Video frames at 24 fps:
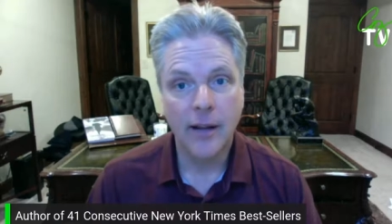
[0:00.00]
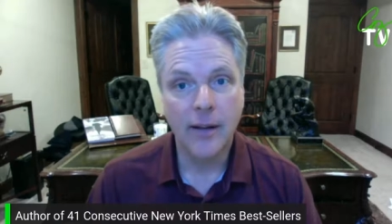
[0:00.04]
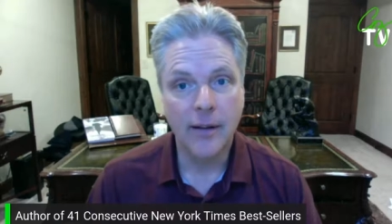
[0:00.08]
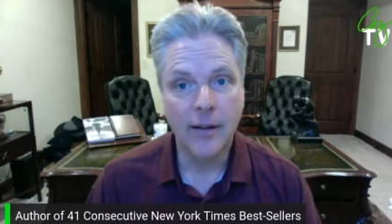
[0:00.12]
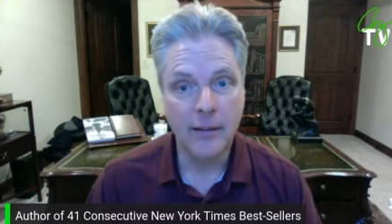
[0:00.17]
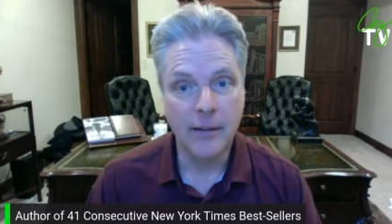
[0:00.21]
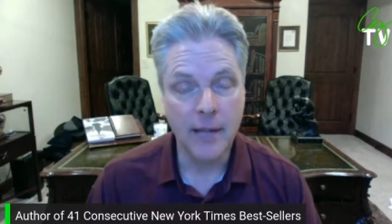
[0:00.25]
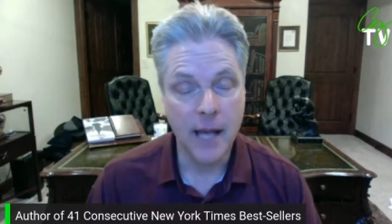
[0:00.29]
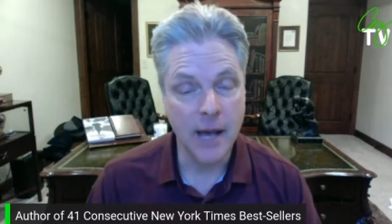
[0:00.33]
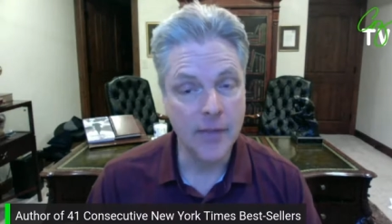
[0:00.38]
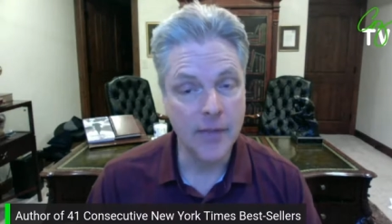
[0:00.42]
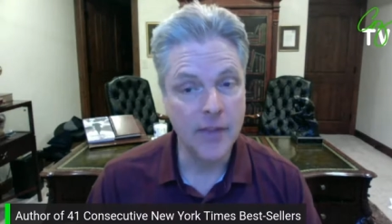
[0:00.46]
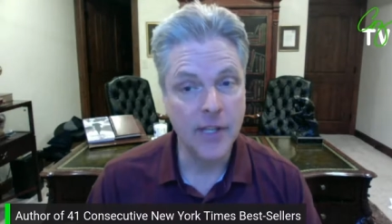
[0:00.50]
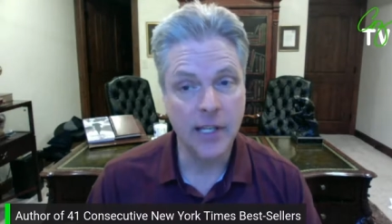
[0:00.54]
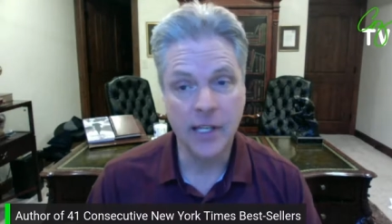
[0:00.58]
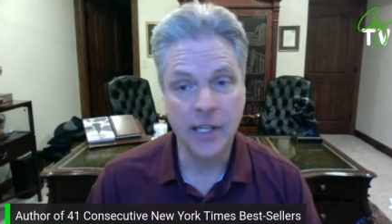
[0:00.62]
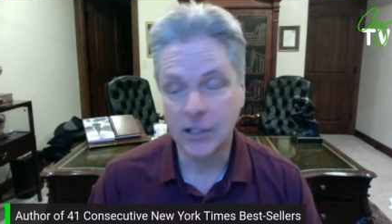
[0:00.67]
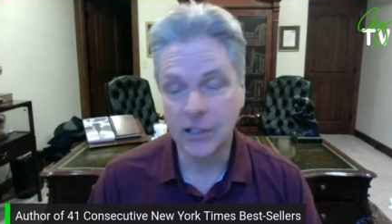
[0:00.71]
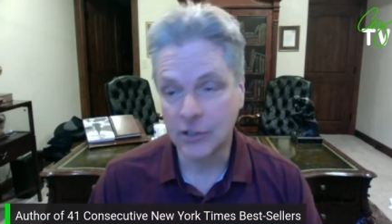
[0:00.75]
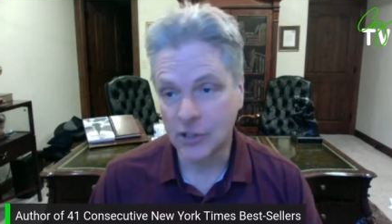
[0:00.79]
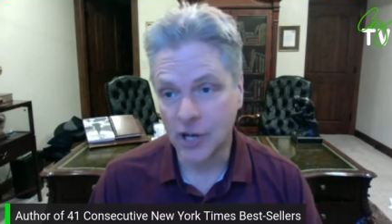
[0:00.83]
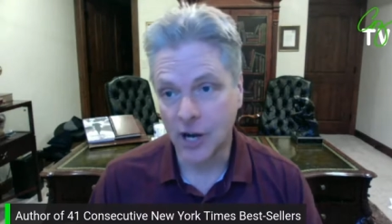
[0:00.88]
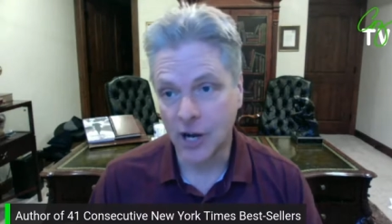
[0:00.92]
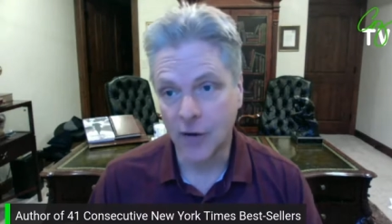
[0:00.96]
nothing
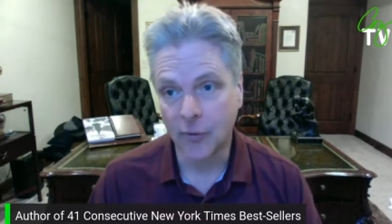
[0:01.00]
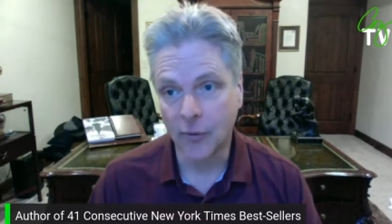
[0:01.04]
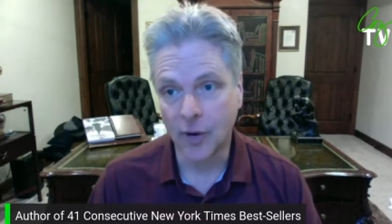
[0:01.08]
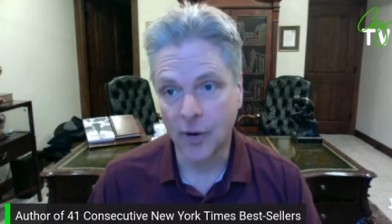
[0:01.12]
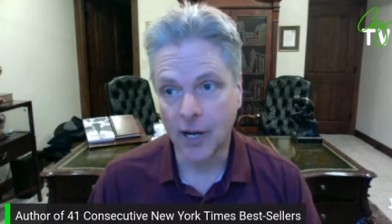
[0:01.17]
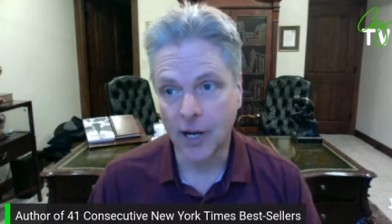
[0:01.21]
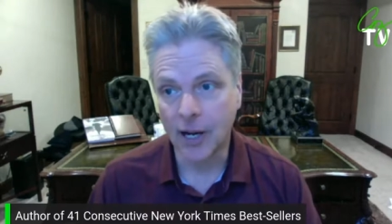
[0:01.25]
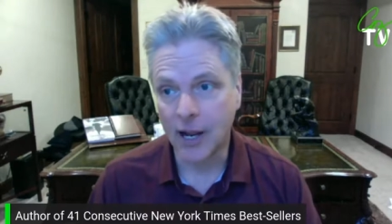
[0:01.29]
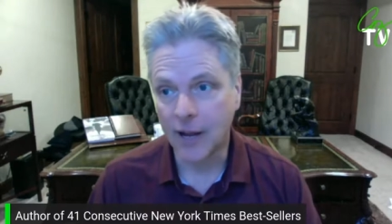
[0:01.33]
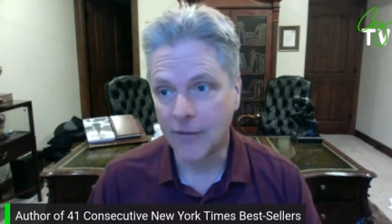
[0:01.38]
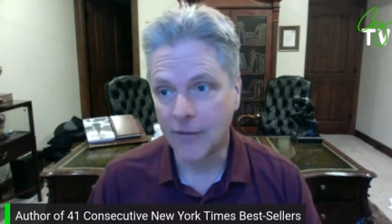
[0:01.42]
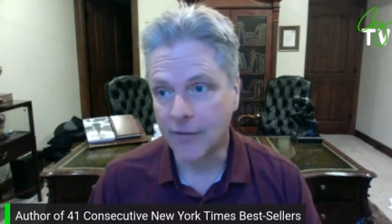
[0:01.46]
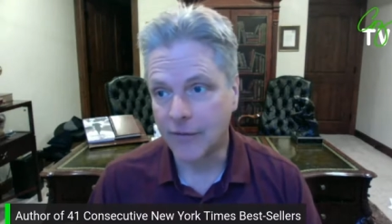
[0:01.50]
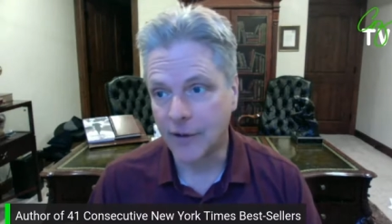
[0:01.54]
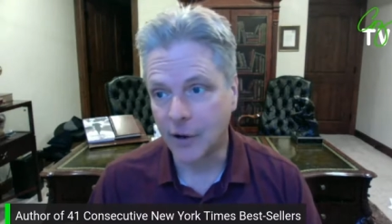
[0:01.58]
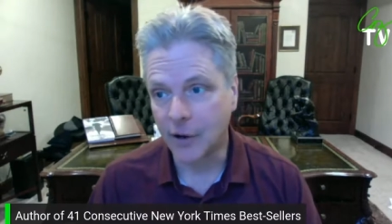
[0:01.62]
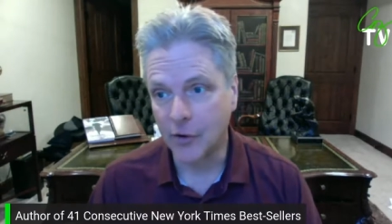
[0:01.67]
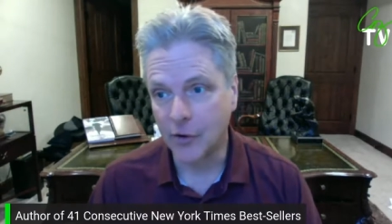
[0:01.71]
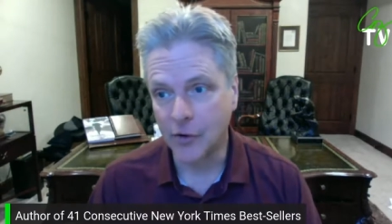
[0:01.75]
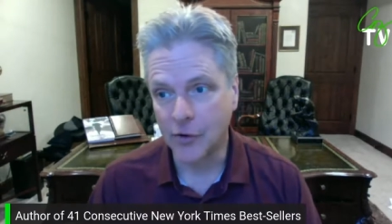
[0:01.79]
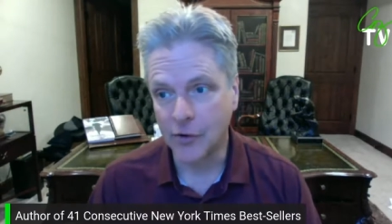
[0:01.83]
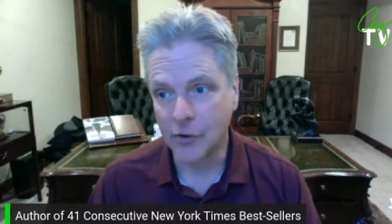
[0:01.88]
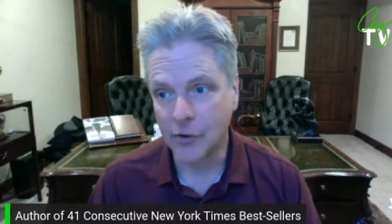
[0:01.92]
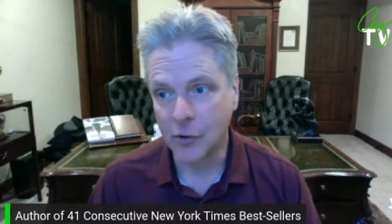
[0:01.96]
has gone right. I
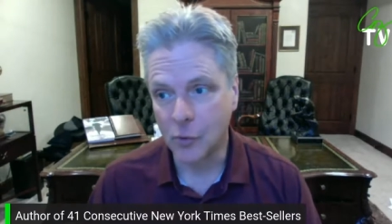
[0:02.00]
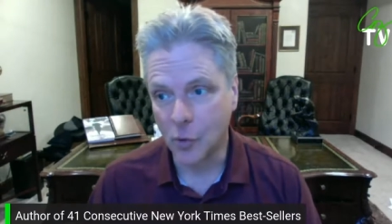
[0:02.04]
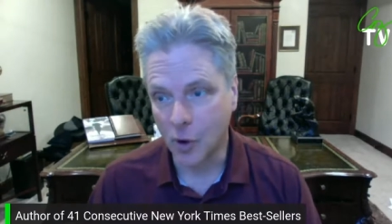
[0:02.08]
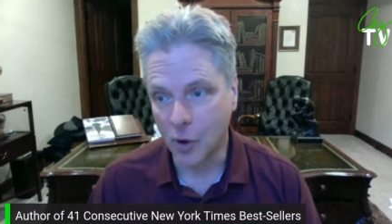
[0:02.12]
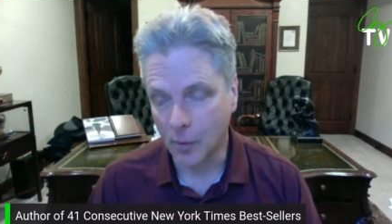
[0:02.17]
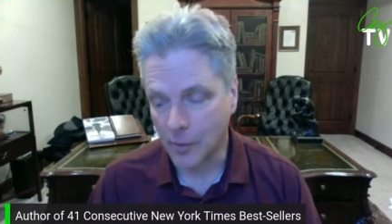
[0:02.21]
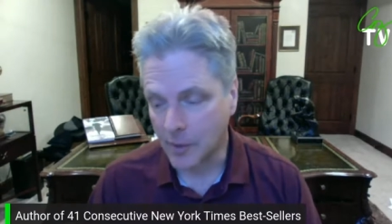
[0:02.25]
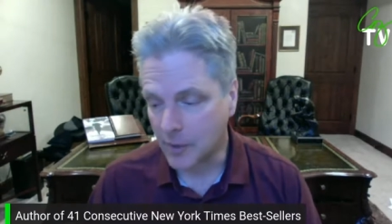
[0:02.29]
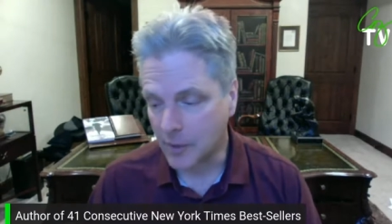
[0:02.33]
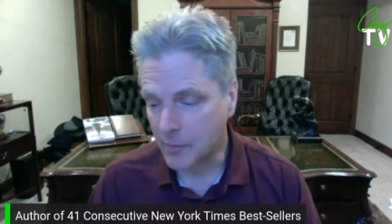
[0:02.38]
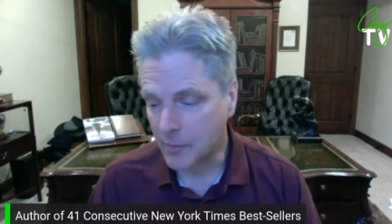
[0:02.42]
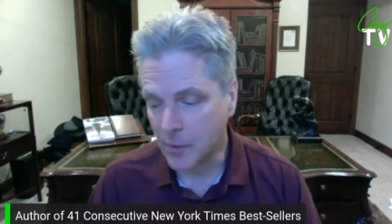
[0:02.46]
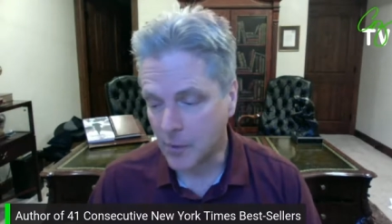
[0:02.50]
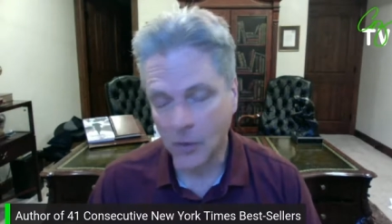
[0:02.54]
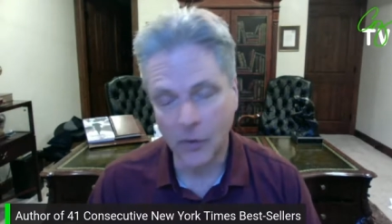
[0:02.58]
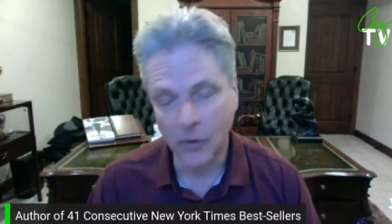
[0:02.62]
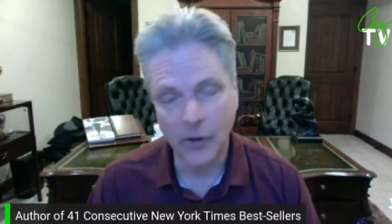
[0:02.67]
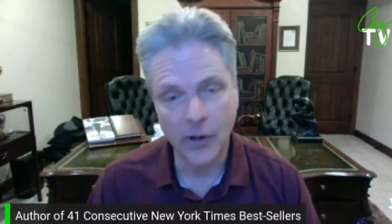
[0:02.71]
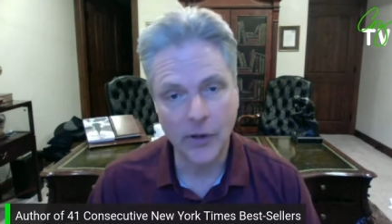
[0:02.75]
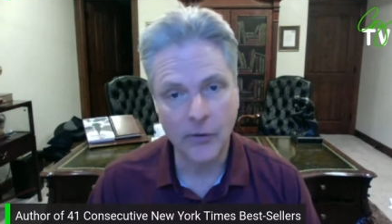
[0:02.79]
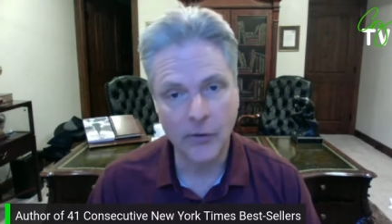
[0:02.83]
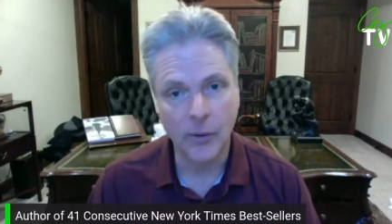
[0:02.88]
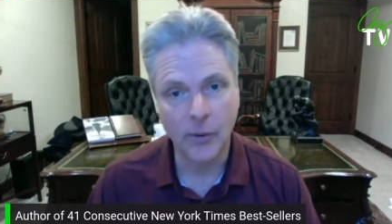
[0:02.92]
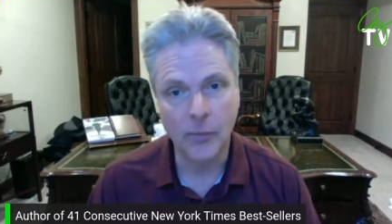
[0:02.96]
felt you wanted me to build this.